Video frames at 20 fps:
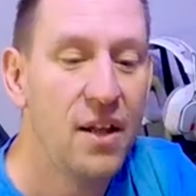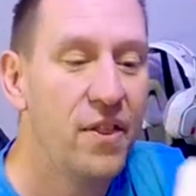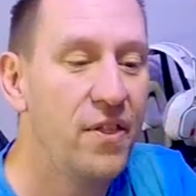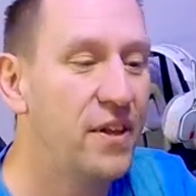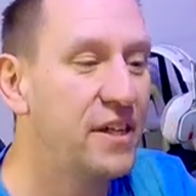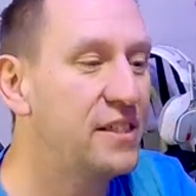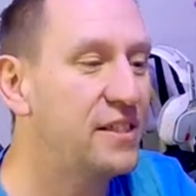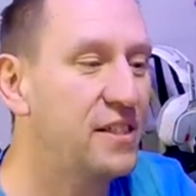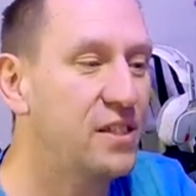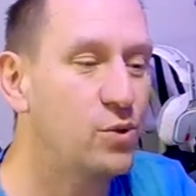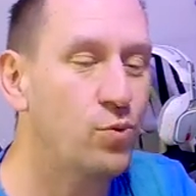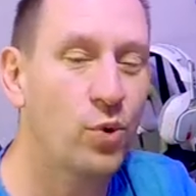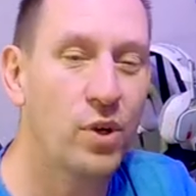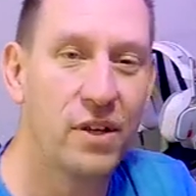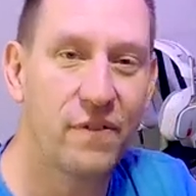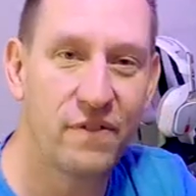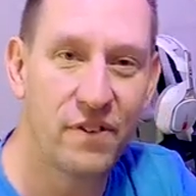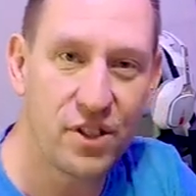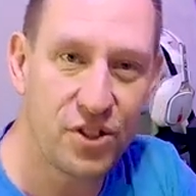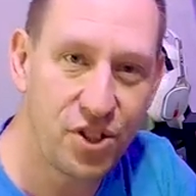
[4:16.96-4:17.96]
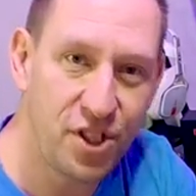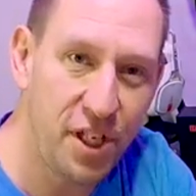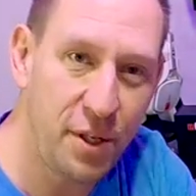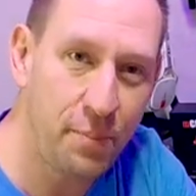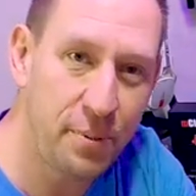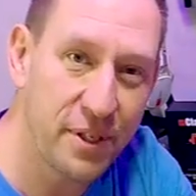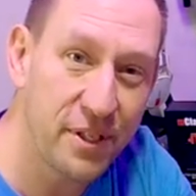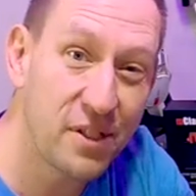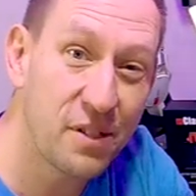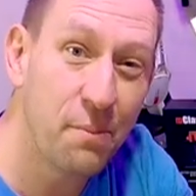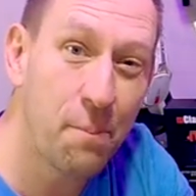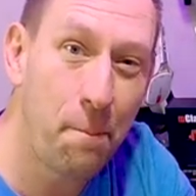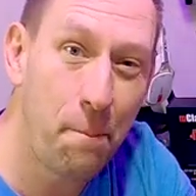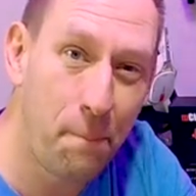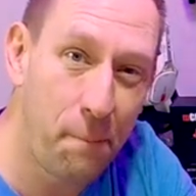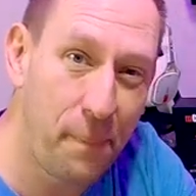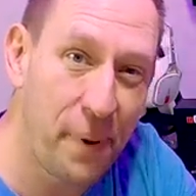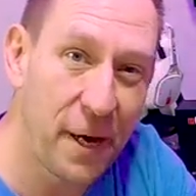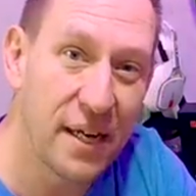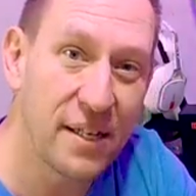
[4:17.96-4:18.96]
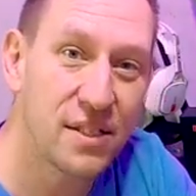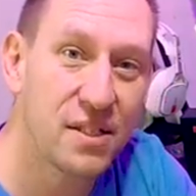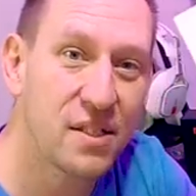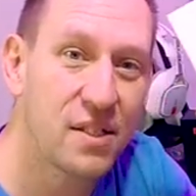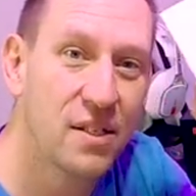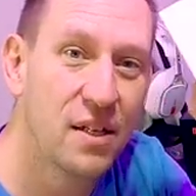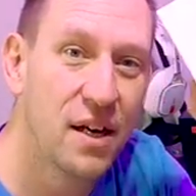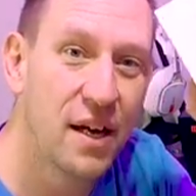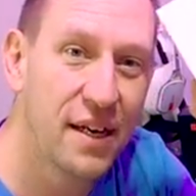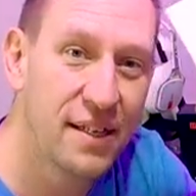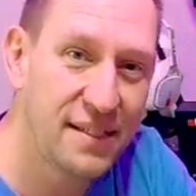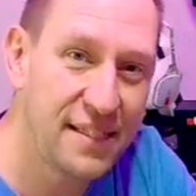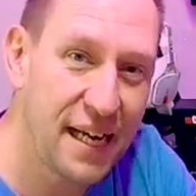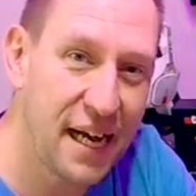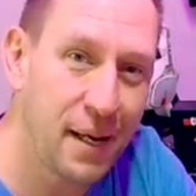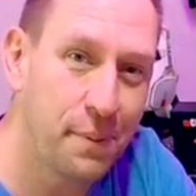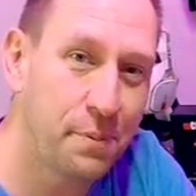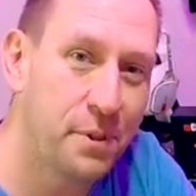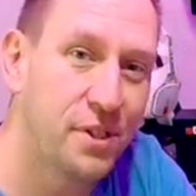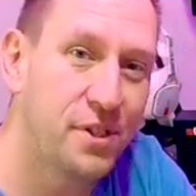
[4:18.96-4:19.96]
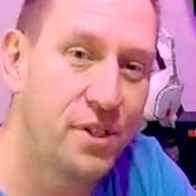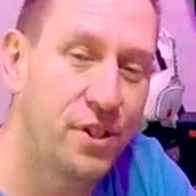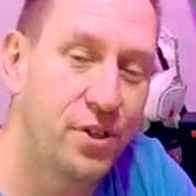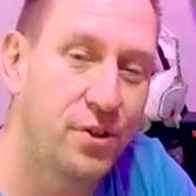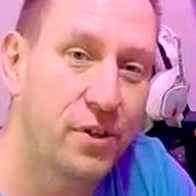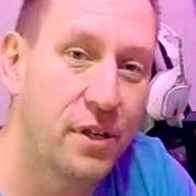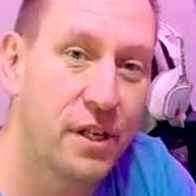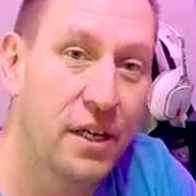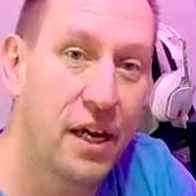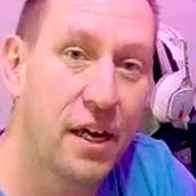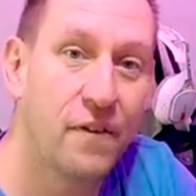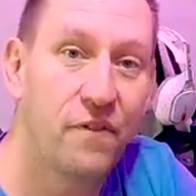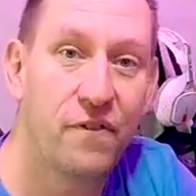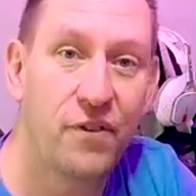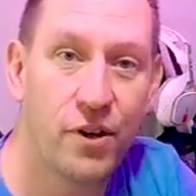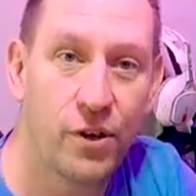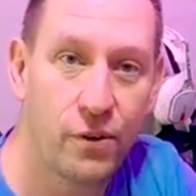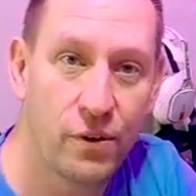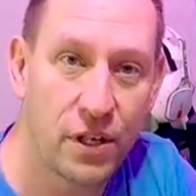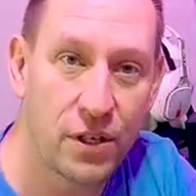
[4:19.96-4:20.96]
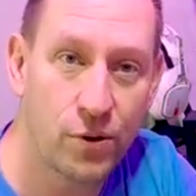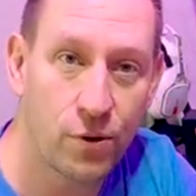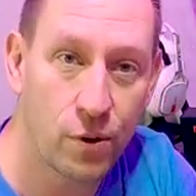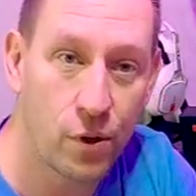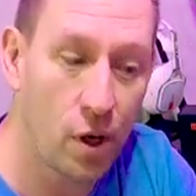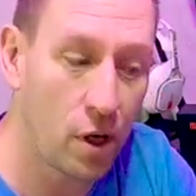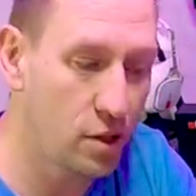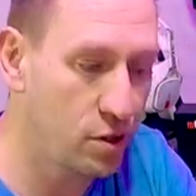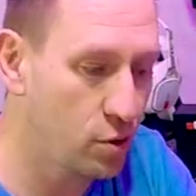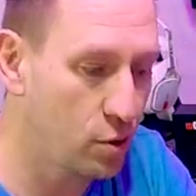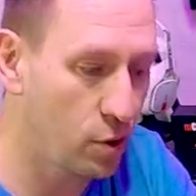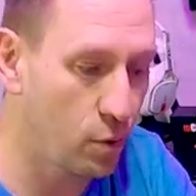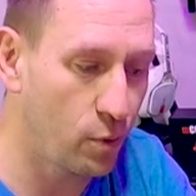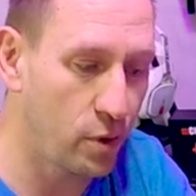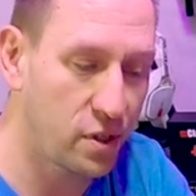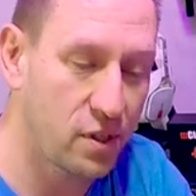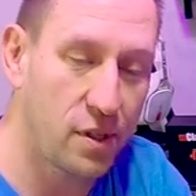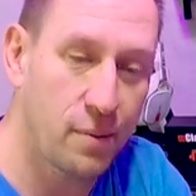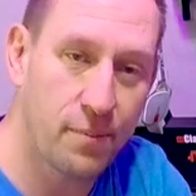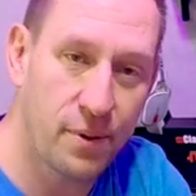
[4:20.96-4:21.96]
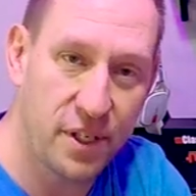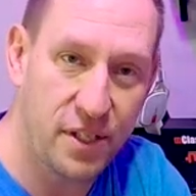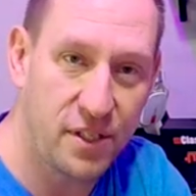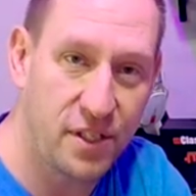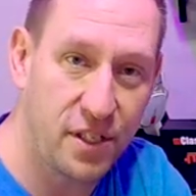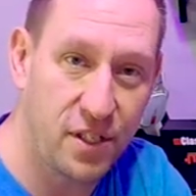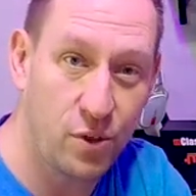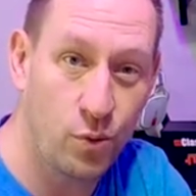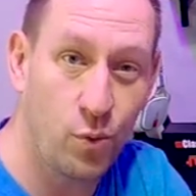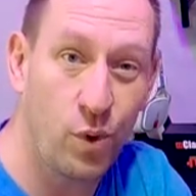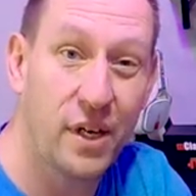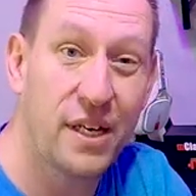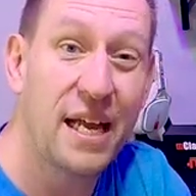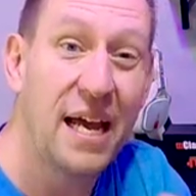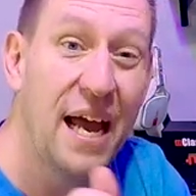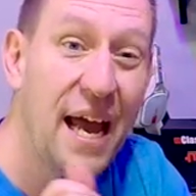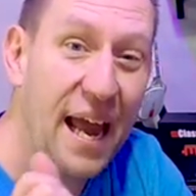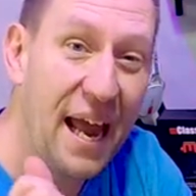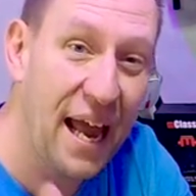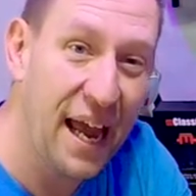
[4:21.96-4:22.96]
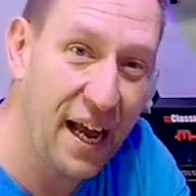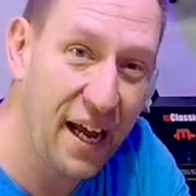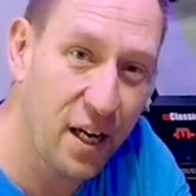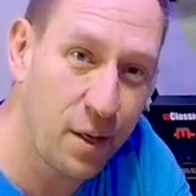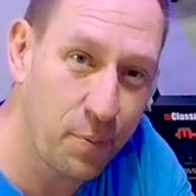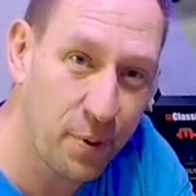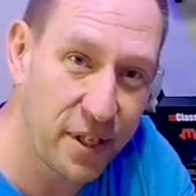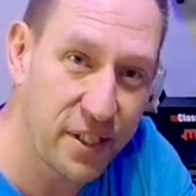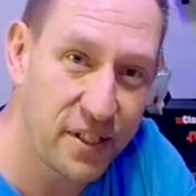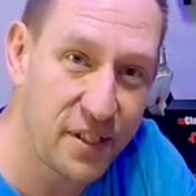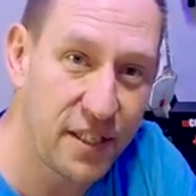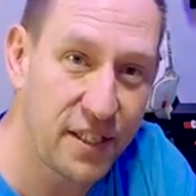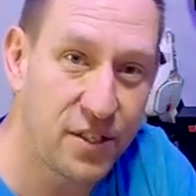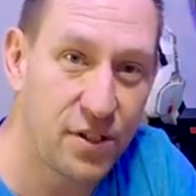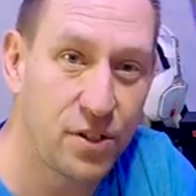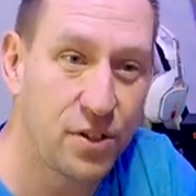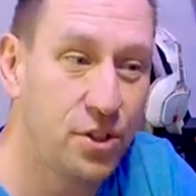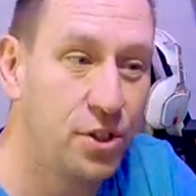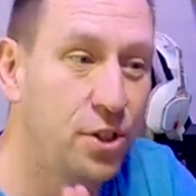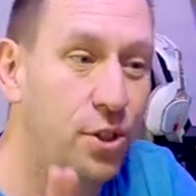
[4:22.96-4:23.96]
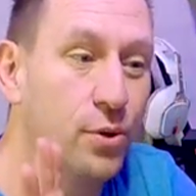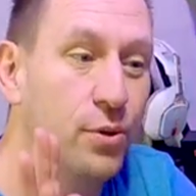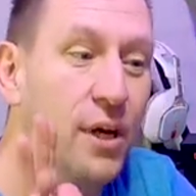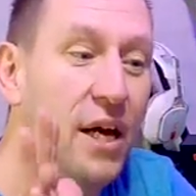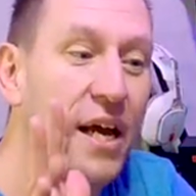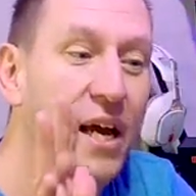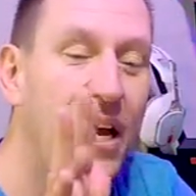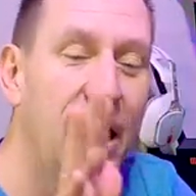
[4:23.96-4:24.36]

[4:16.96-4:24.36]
This is one of the cheapest, best adapters that you can get for your retro console. It works on PlayStation 1 and PlayStation 2.